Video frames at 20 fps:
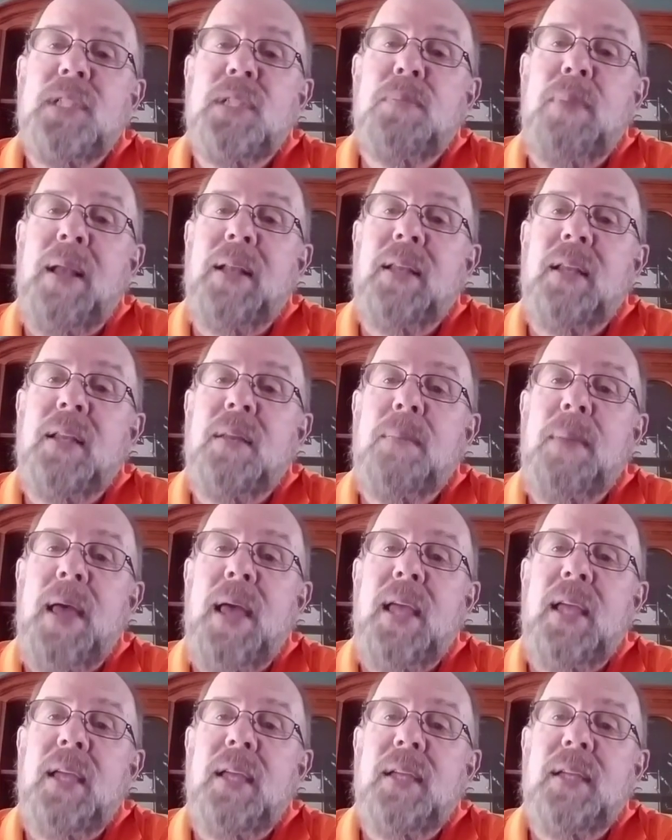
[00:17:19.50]
spent at the
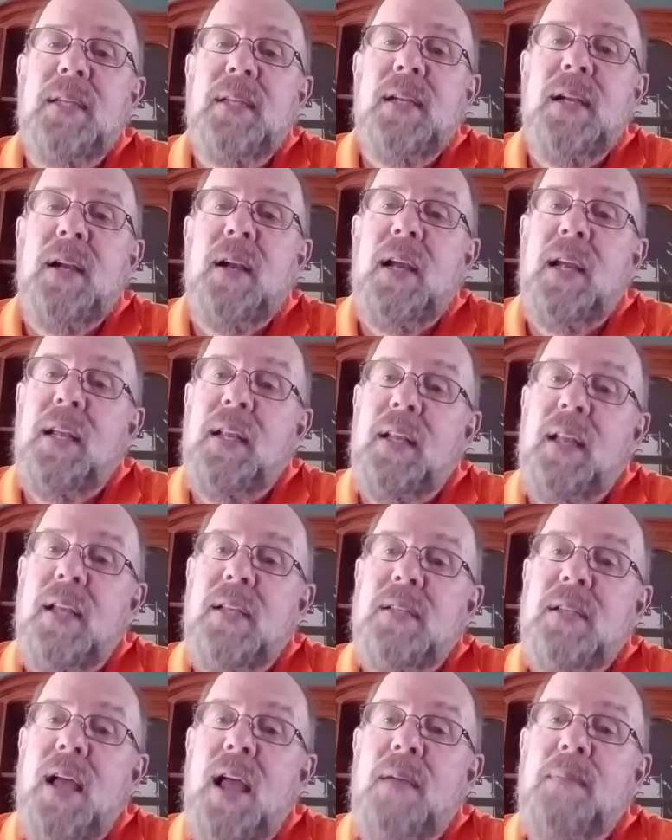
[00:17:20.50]
bank. All right,
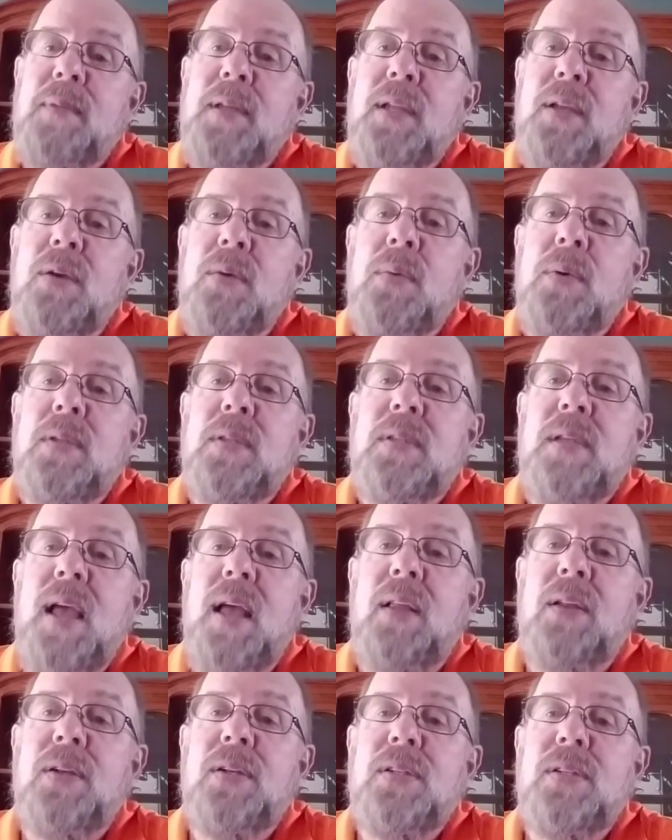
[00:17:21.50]
less time dealing with
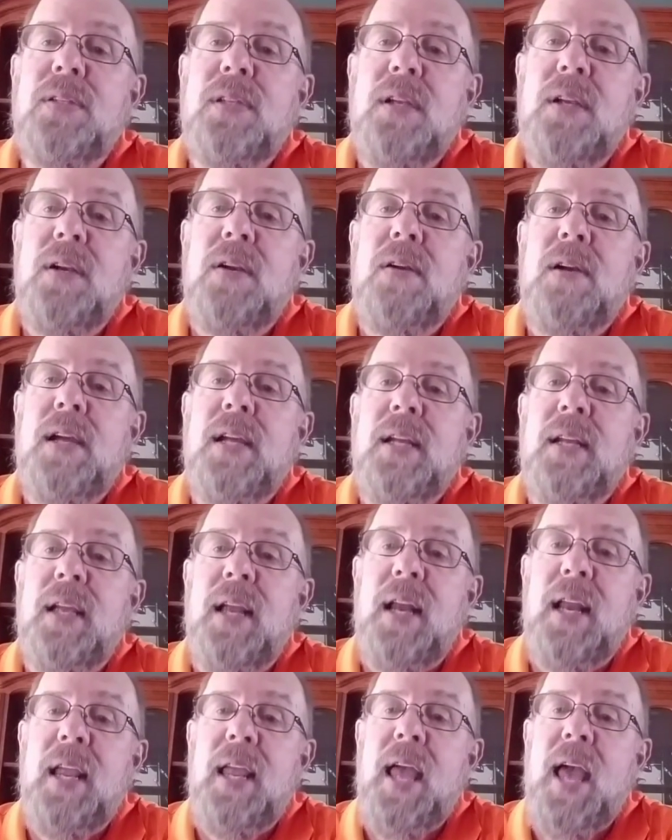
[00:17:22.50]
tellers. All right,
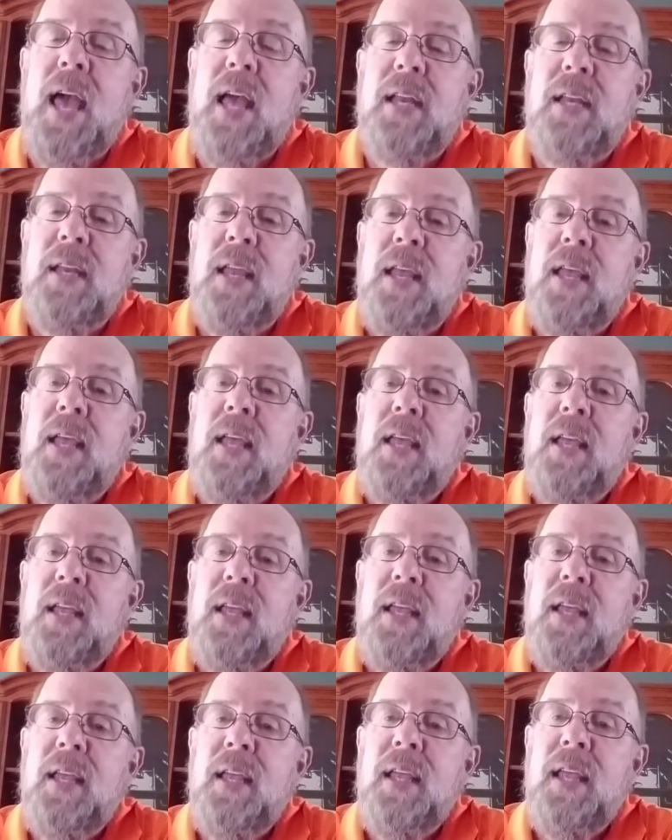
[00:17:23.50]
and again,
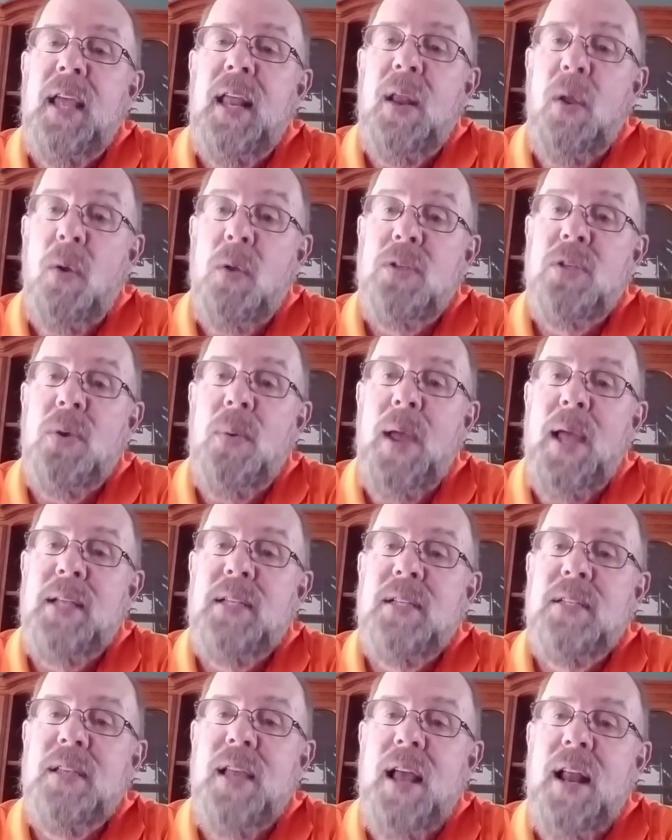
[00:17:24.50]
it also
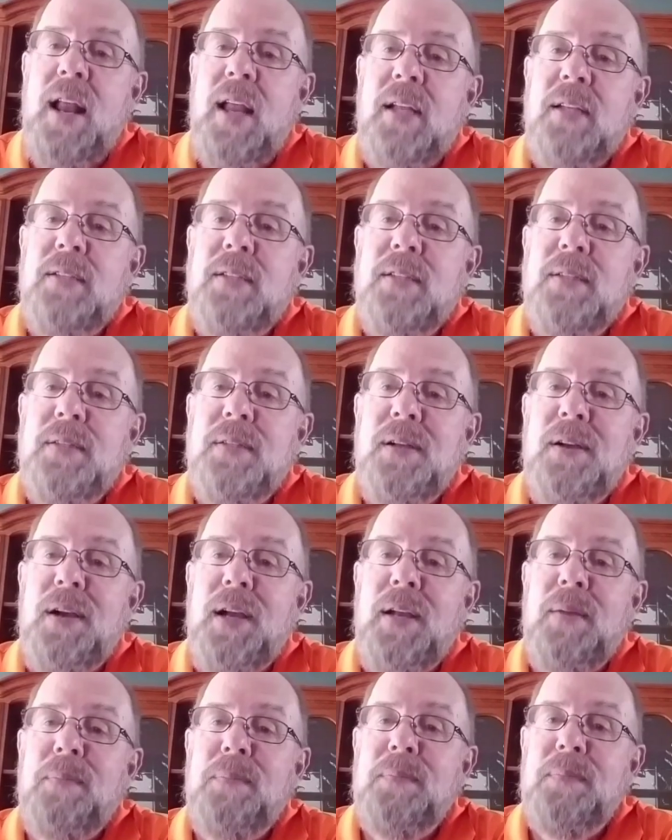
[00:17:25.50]
adds its headaches. All
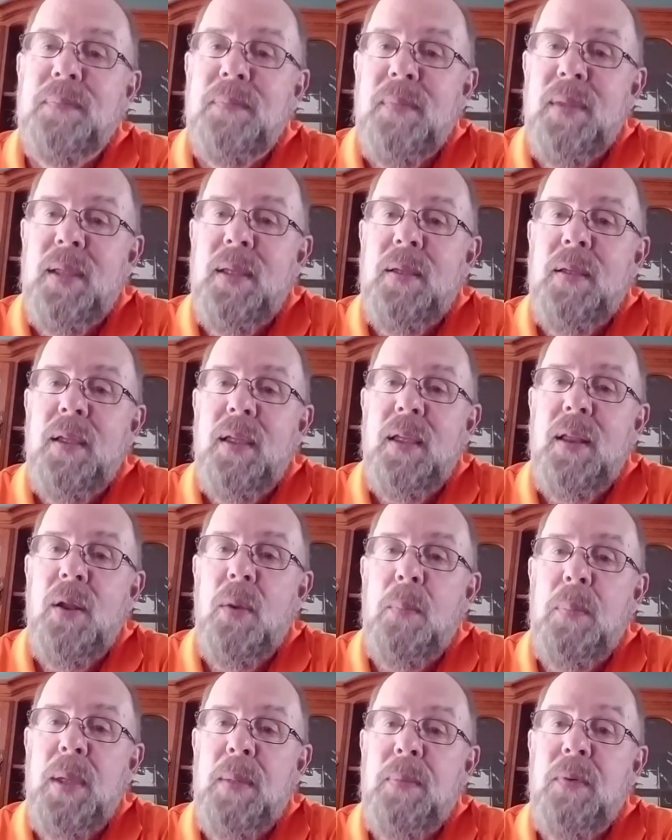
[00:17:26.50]
right.
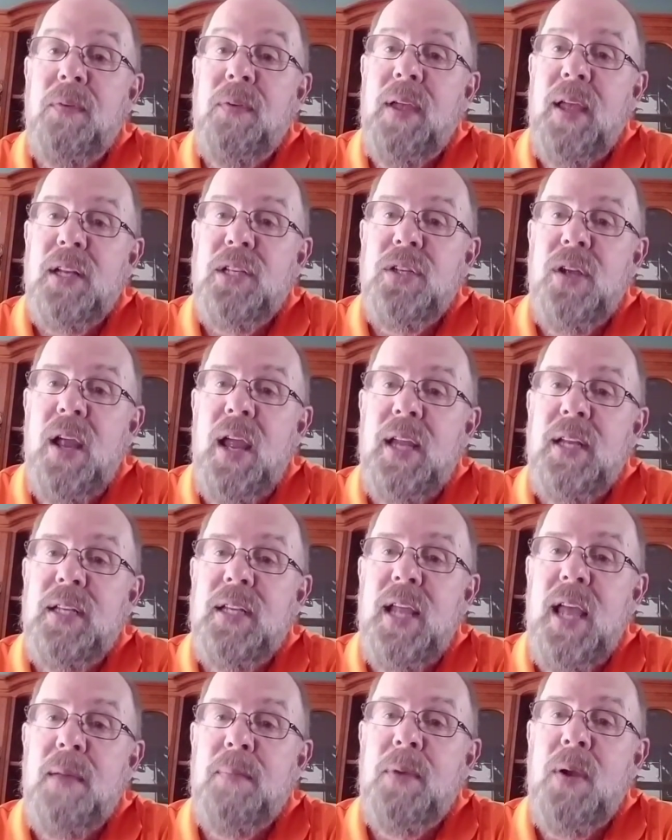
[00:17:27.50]
People get your
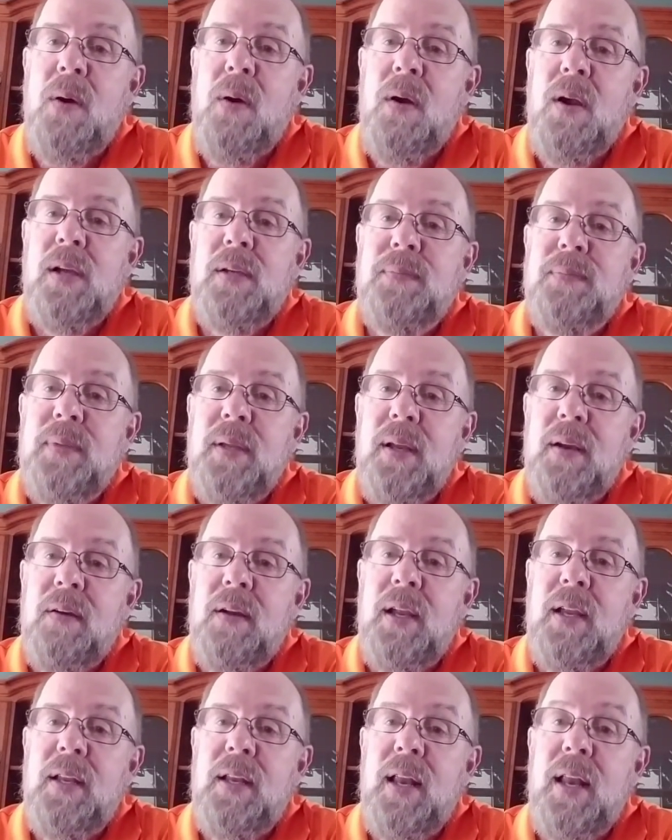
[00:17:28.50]
ATM card, all
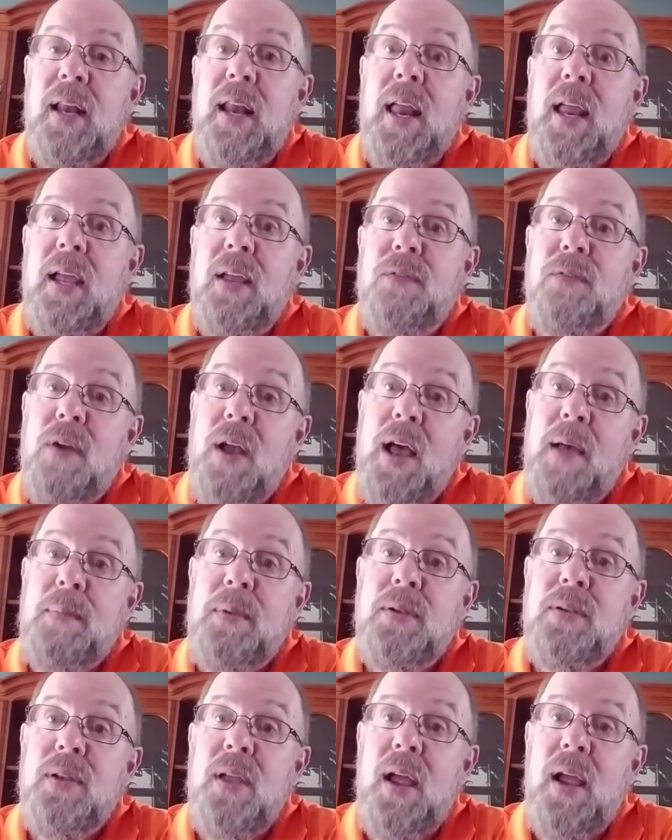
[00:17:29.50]
right, and then they can rob
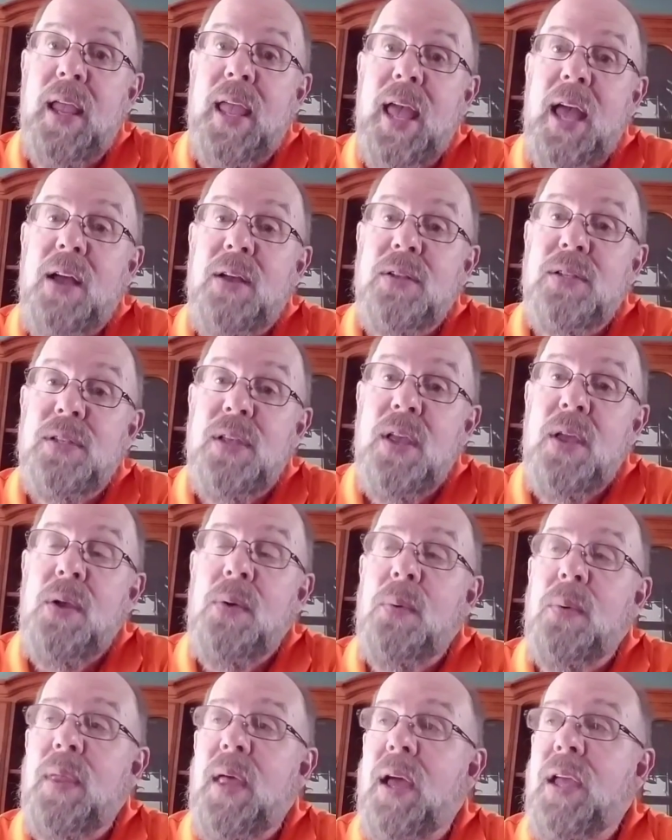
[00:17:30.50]
your accounts
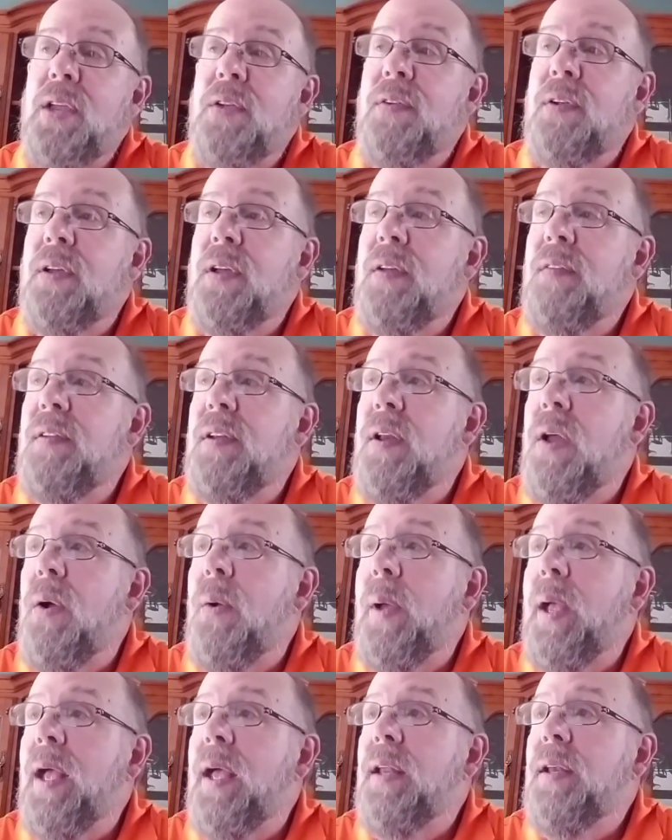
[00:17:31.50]
without you really even
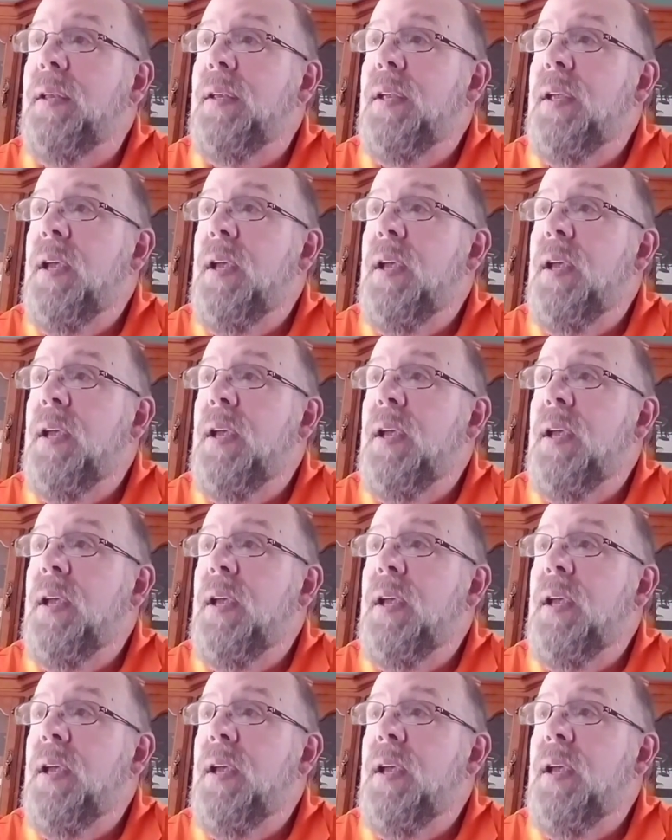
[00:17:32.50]
knowing it.